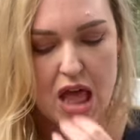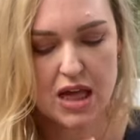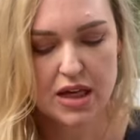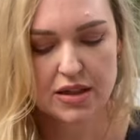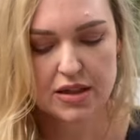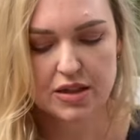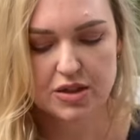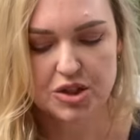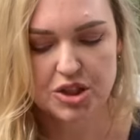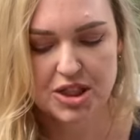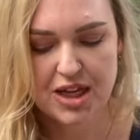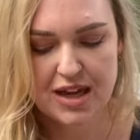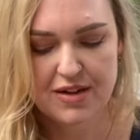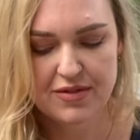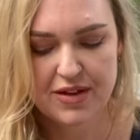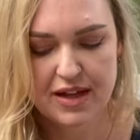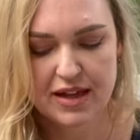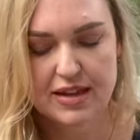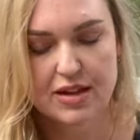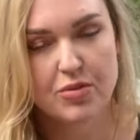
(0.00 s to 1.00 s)
little
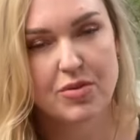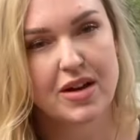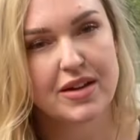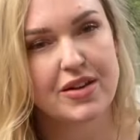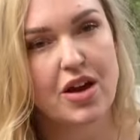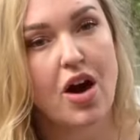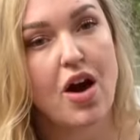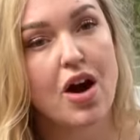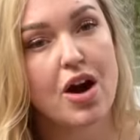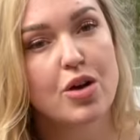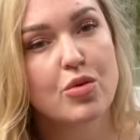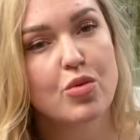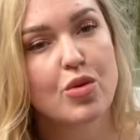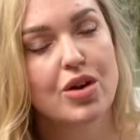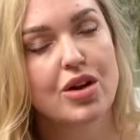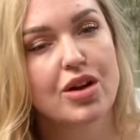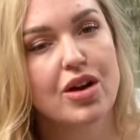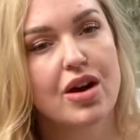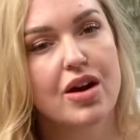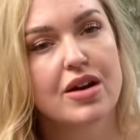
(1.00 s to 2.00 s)
chafing. And then we got the hard
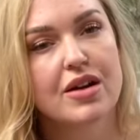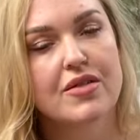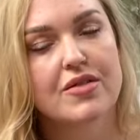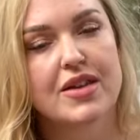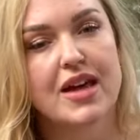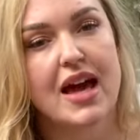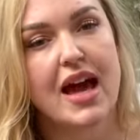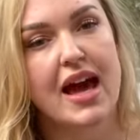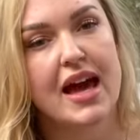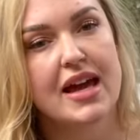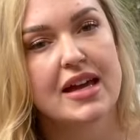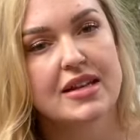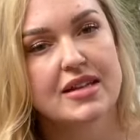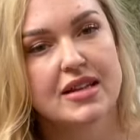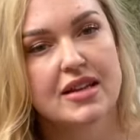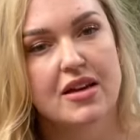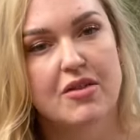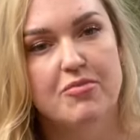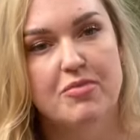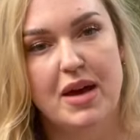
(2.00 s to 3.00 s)
work card of the
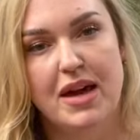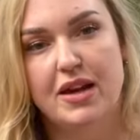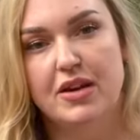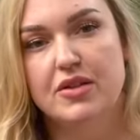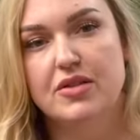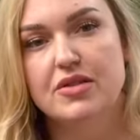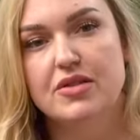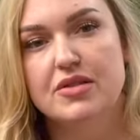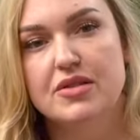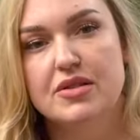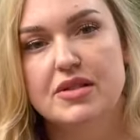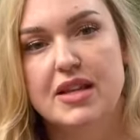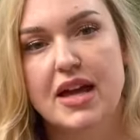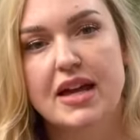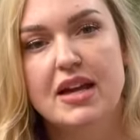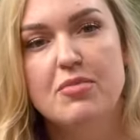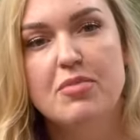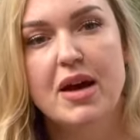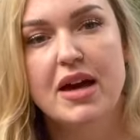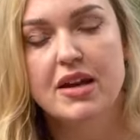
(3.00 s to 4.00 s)
Eight of Pentacles. The
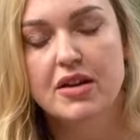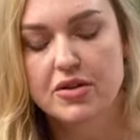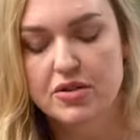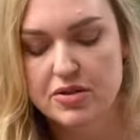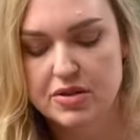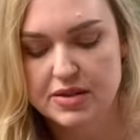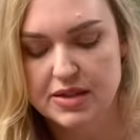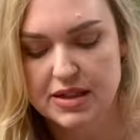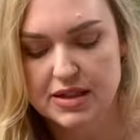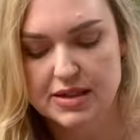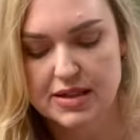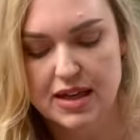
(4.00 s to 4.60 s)
Eight of Pentacles is